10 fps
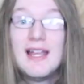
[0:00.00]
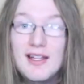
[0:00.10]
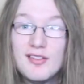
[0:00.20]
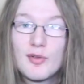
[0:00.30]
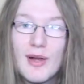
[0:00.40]

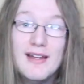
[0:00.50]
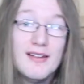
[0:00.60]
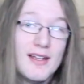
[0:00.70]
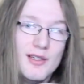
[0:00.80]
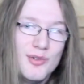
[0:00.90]
It's great
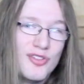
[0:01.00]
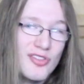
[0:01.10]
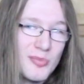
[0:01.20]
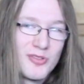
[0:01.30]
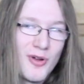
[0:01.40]
and you should
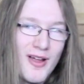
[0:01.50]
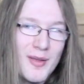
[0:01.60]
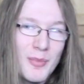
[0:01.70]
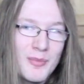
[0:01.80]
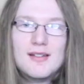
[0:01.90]
subscribe.